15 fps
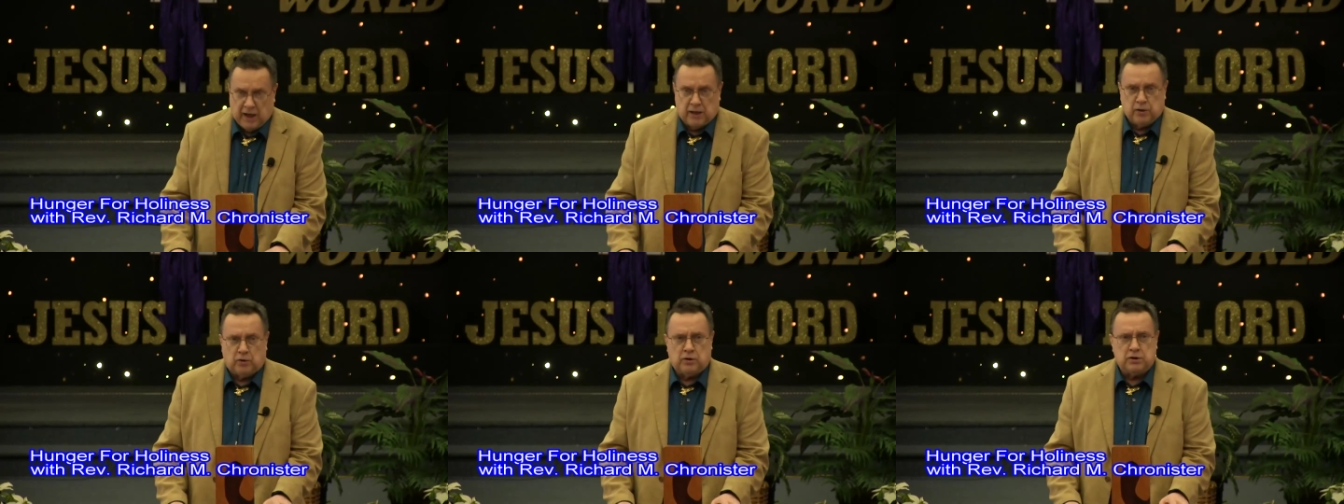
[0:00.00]

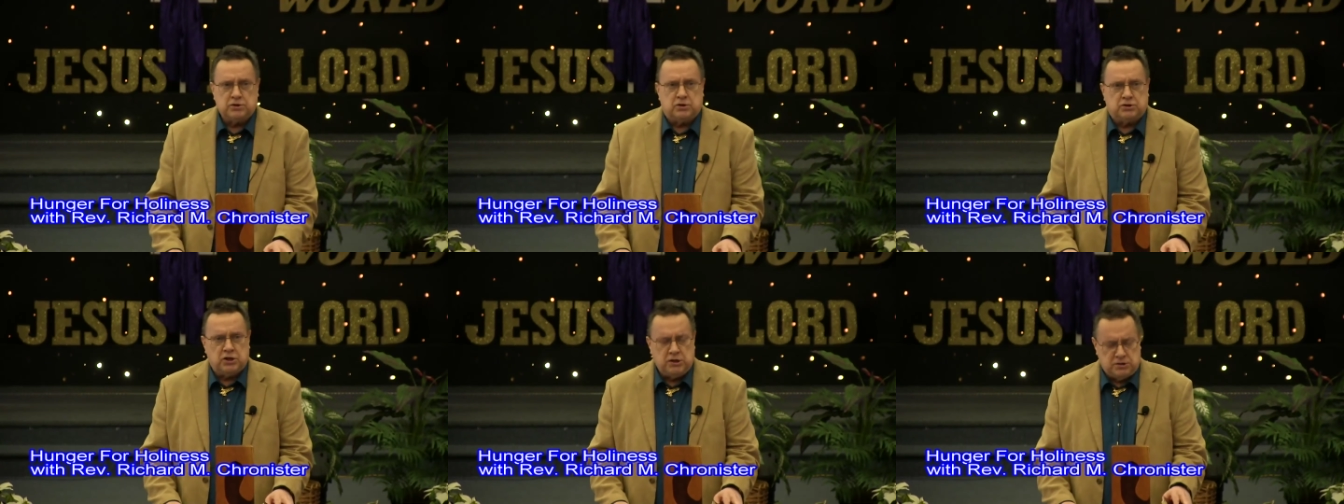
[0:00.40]
And
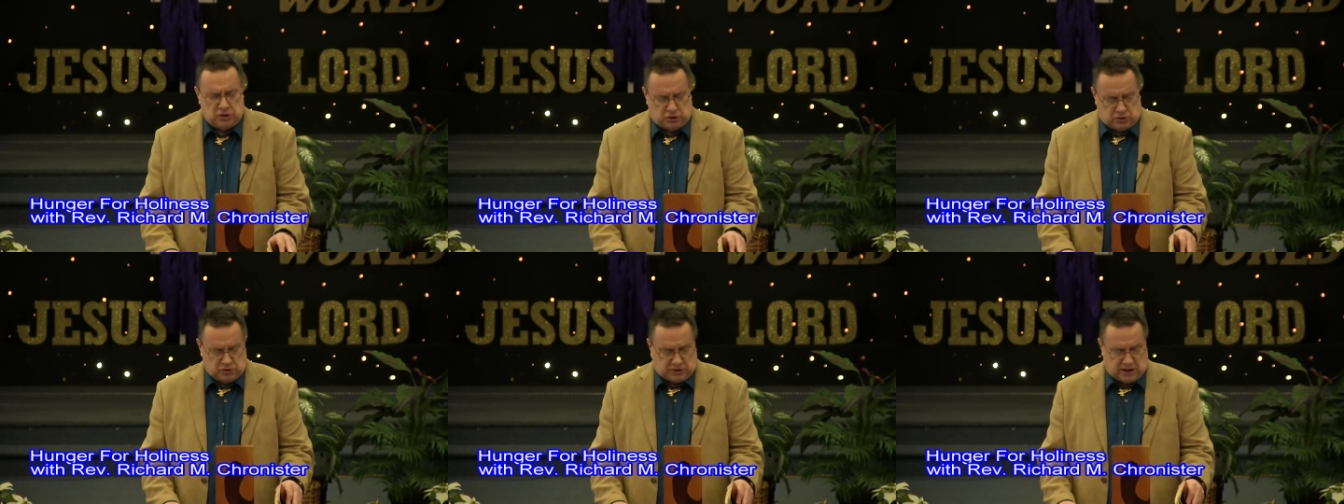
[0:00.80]
Lord
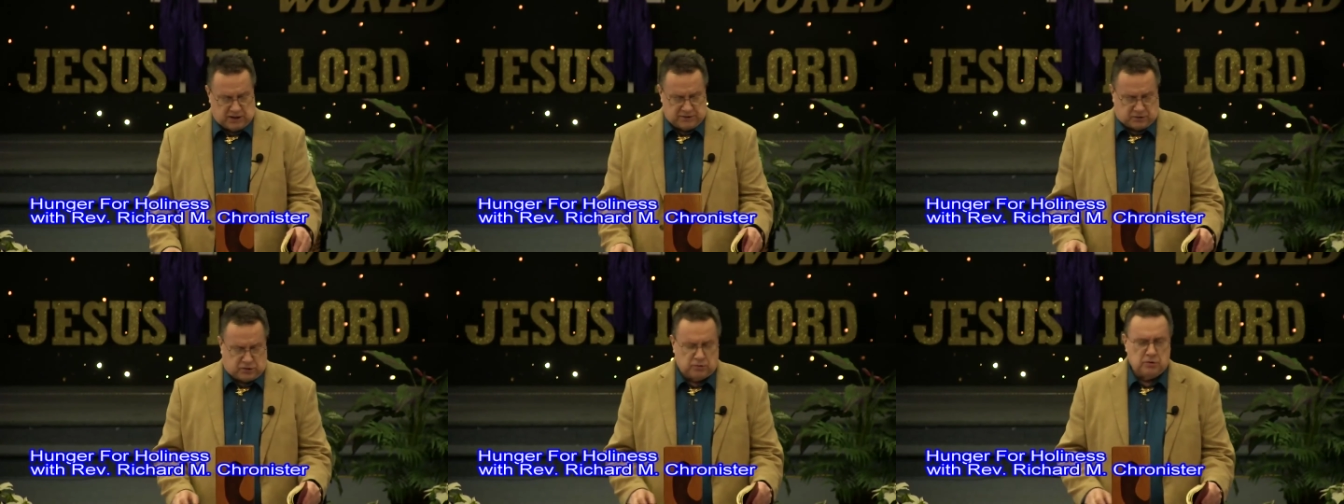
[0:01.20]
Jesus, you
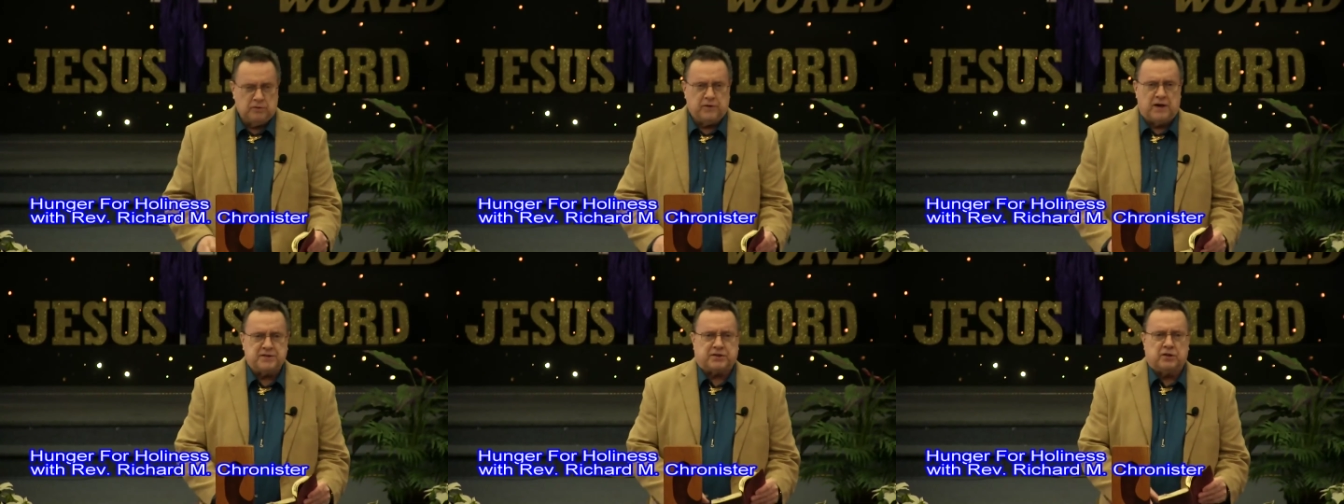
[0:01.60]
said, as two
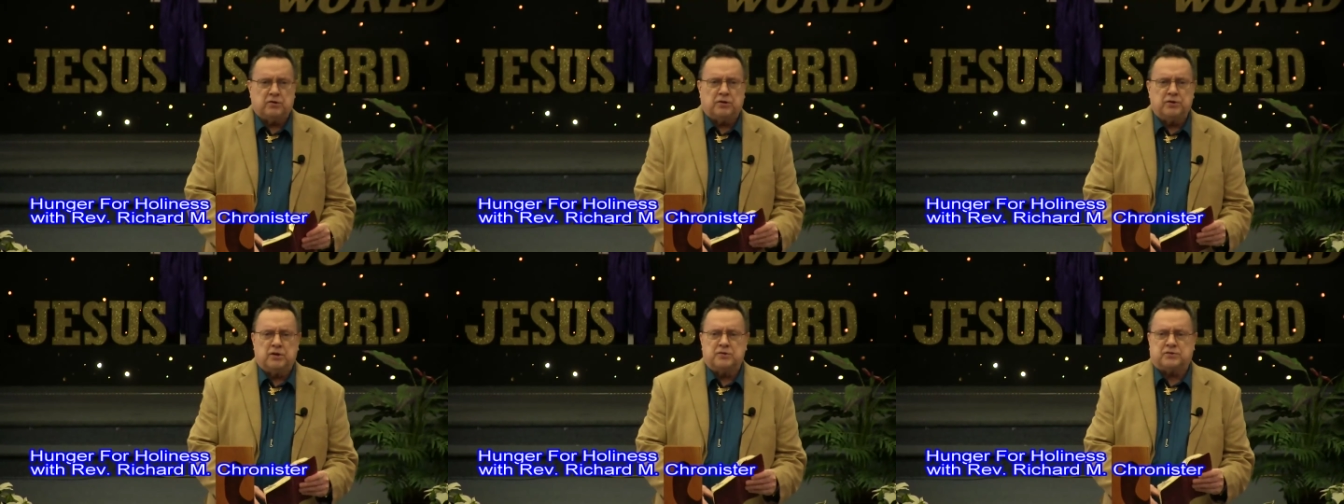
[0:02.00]
of us
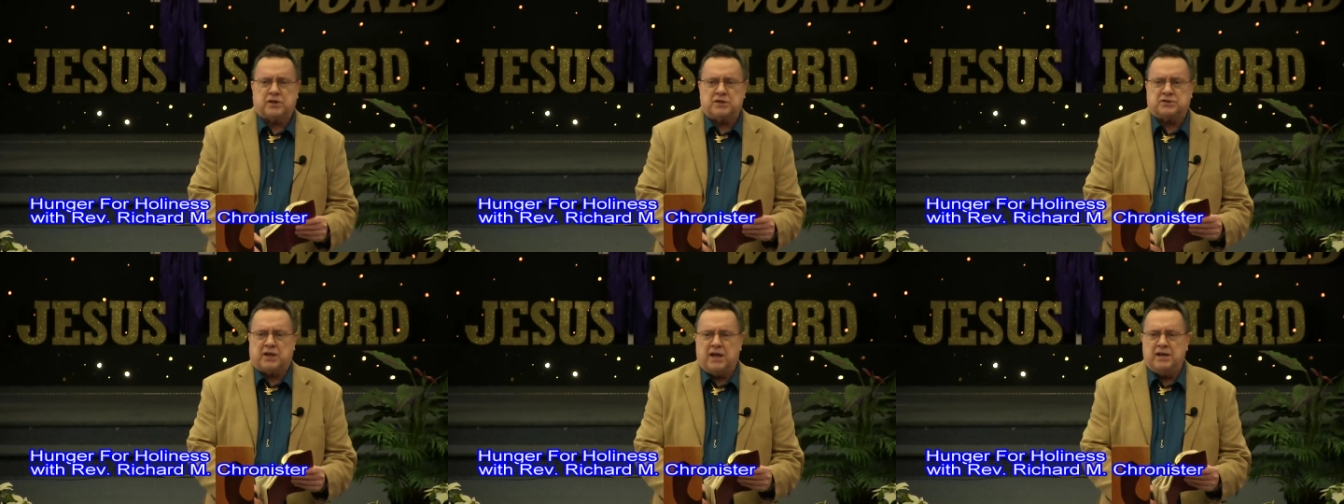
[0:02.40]
here on earth
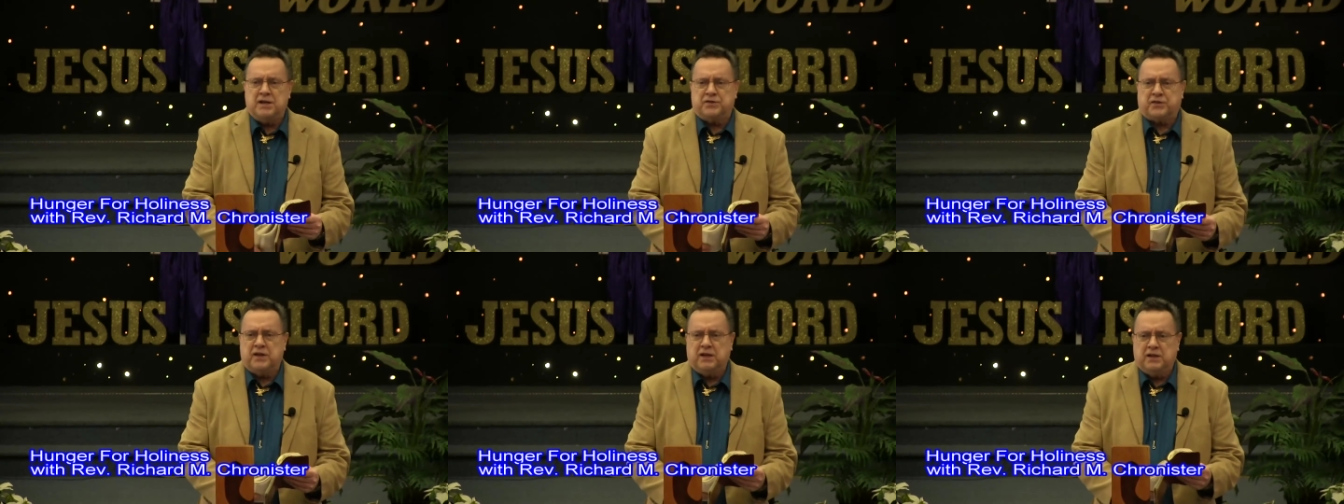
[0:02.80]
touch
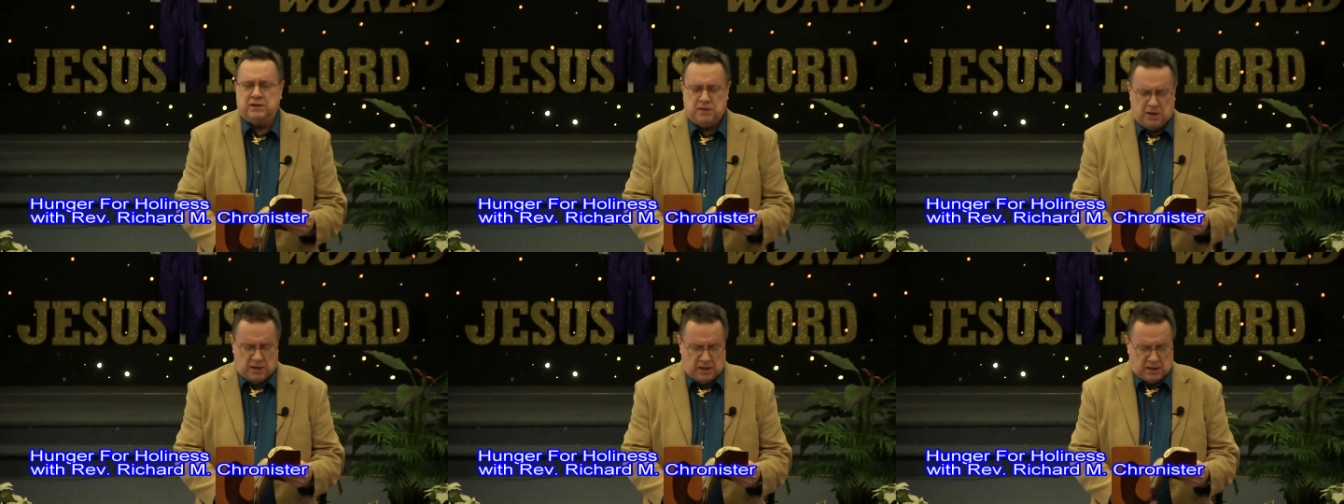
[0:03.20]

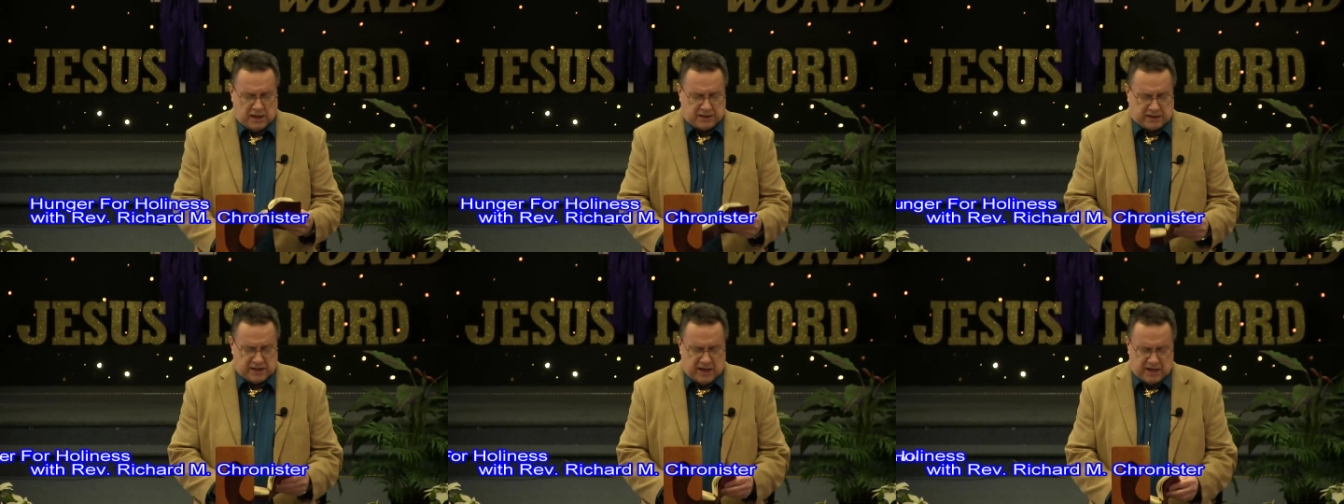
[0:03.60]
anything
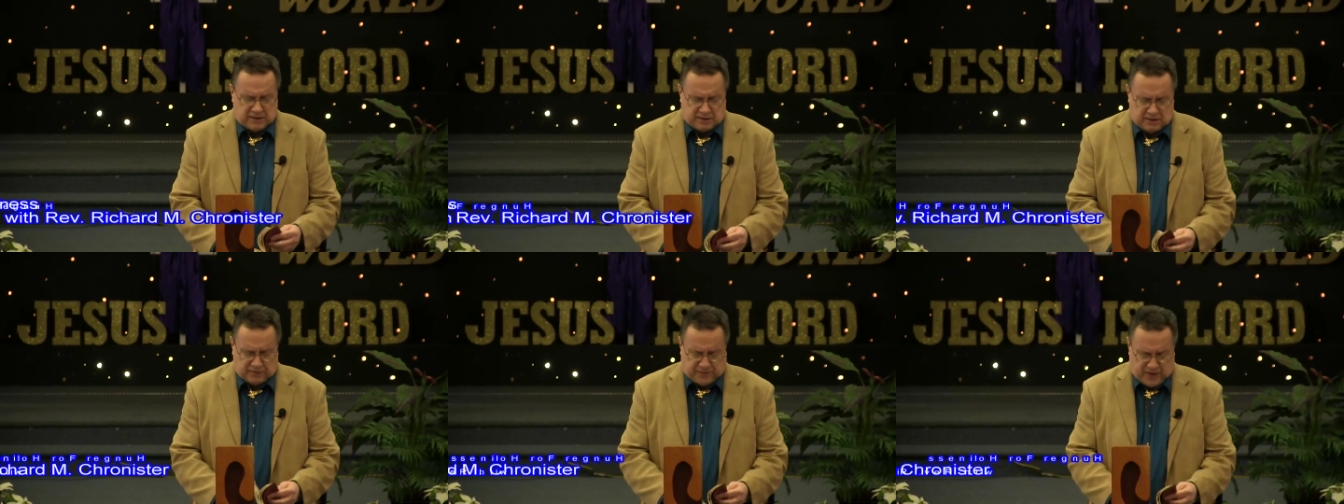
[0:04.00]
at the
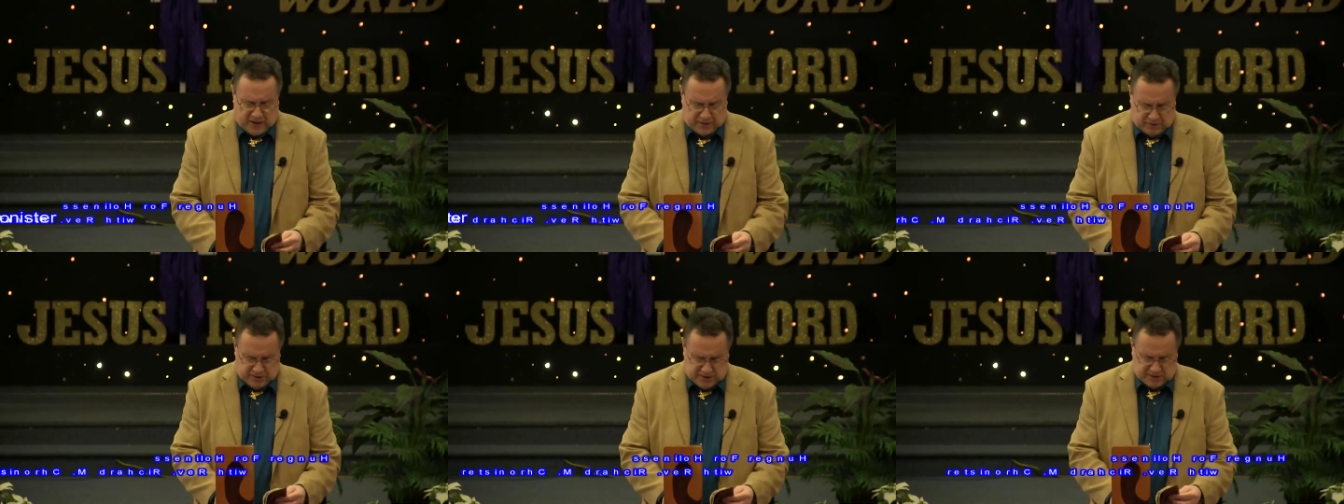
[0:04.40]
hands of the
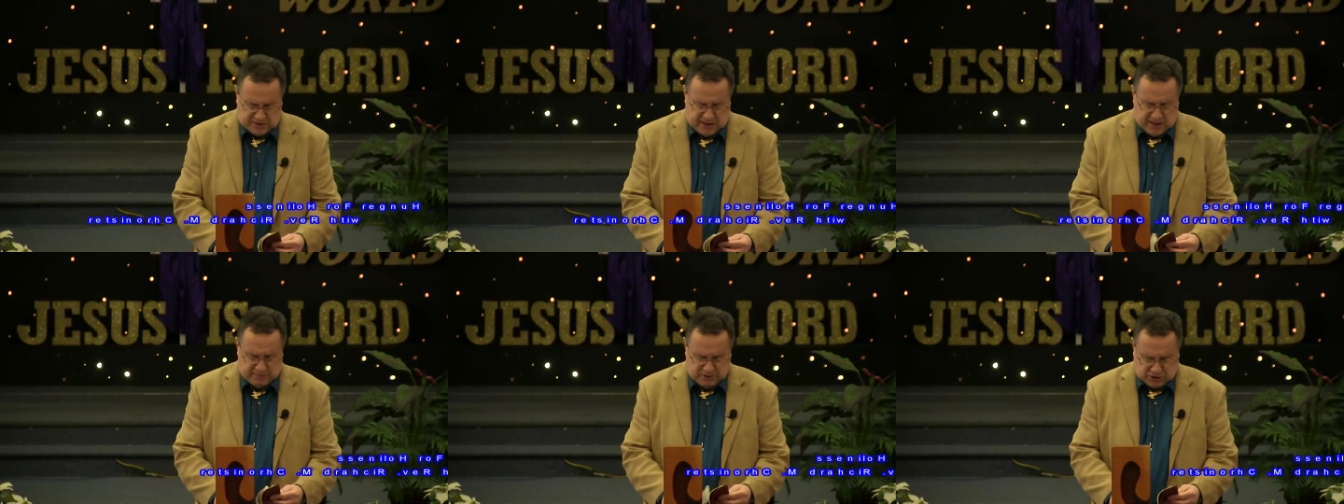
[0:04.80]
Father in His
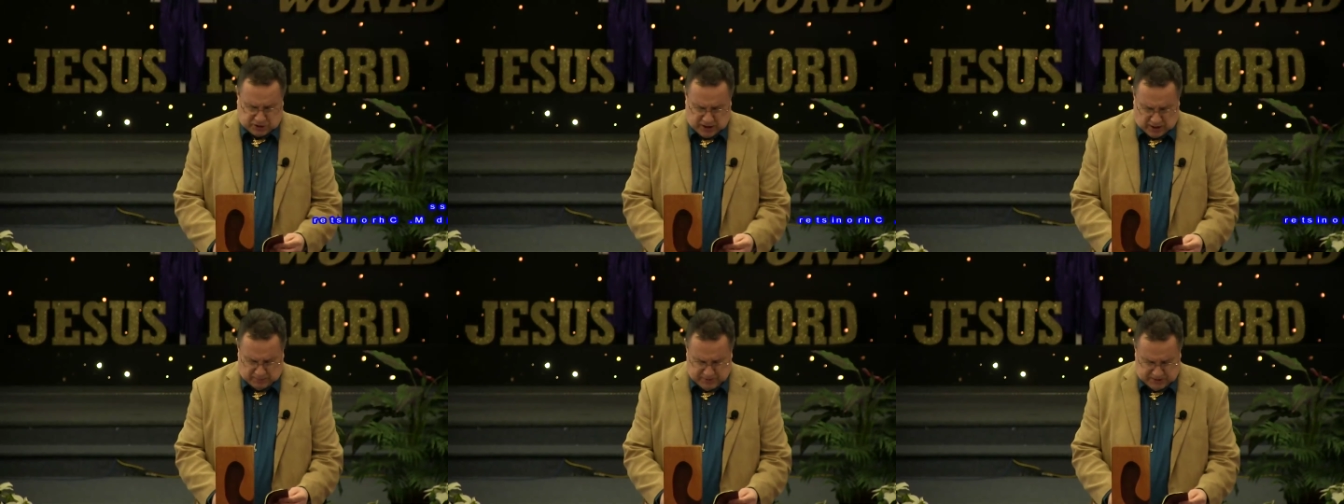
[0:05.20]
name, it
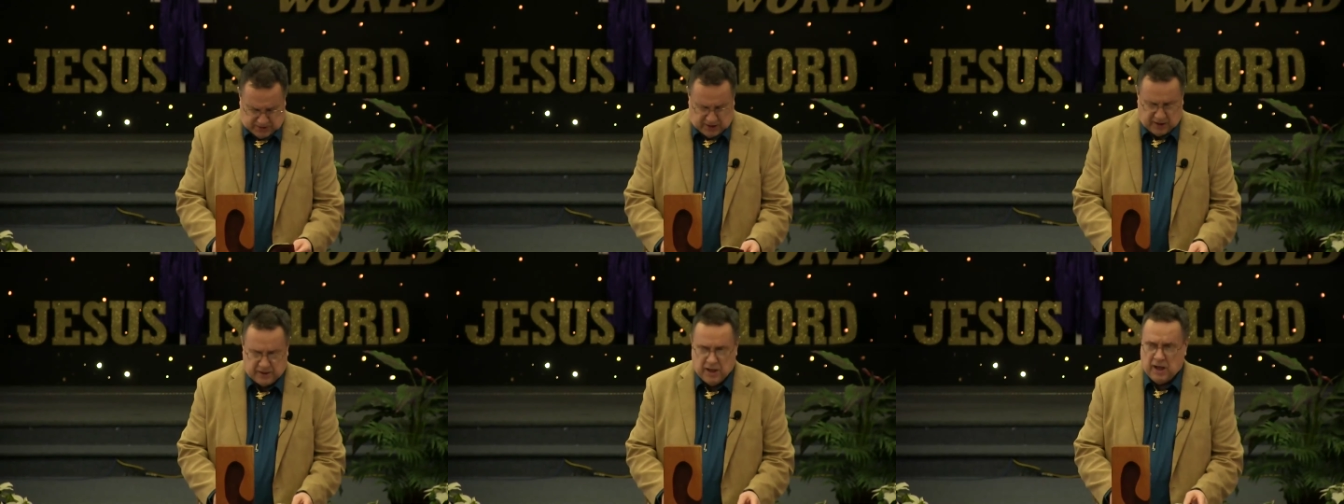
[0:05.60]
shall be
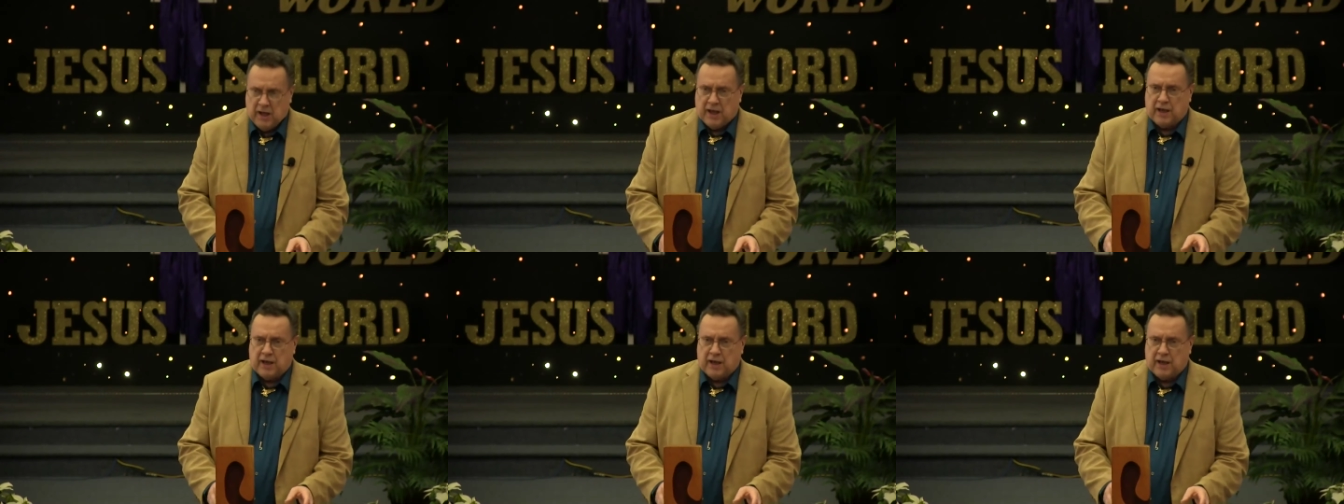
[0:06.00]
done.